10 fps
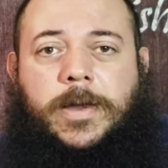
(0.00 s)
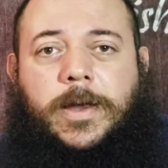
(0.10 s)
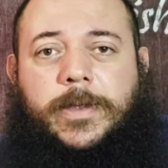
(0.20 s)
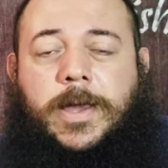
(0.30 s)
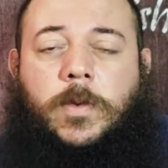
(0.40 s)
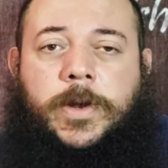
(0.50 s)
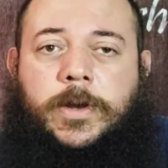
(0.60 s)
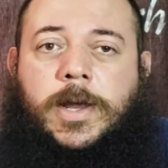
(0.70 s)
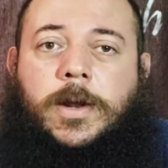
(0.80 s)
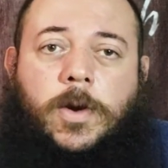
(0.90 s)
That way
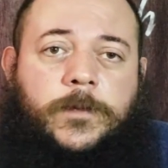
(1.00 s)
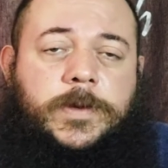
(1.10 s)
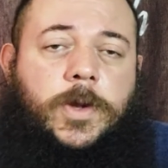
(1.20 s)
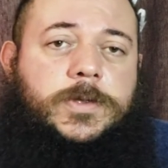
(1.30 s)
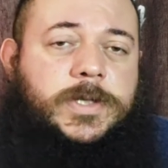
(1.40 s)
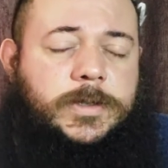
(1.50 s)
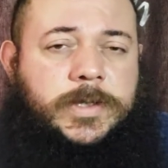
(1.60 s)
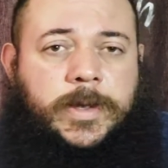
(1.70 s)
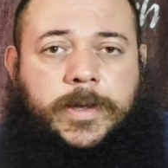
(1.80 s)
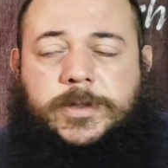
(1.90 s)
you're not overdosing
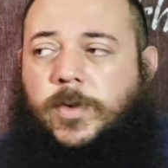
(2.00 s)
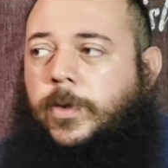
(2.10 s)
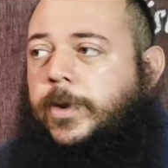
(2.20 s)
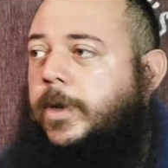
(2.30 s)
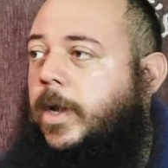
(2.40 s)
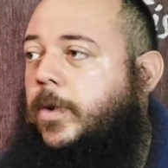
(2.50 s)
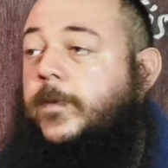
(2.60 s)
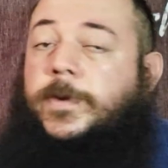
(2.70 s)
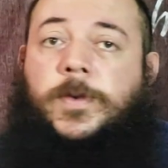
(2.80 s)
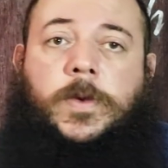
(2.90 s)
tanks or you're not
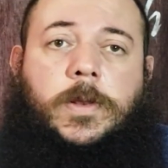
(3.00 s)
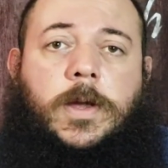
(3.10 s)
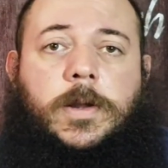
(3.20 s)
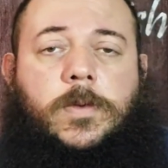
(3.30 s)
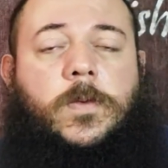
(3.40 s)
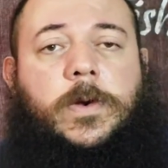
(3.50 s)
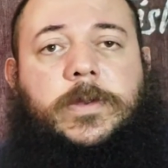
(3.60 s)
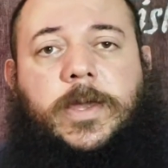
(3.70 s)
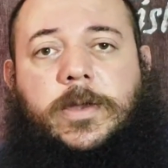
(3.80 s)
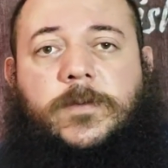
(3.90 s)
overdoing a lot of the
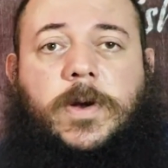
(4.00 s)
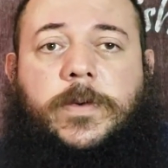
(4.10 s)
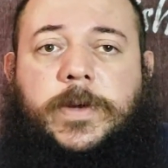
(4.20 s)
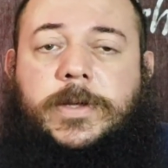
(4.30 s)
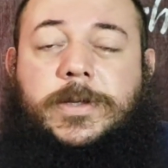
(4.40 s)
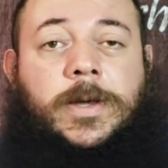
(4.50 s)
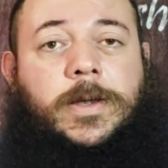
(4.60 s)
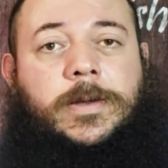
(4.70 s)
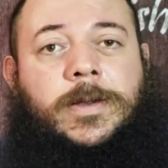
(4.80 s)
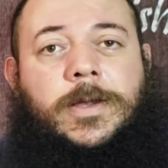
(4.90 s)
work that you've already
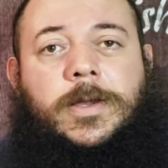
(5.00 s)
done.